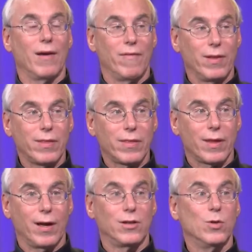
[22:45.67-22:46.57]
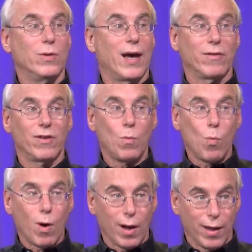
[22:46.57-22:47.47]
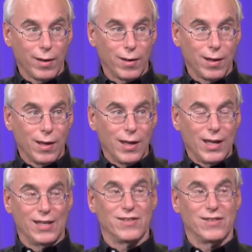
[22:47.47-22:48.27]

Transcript: 11th, uh, 2001 okay.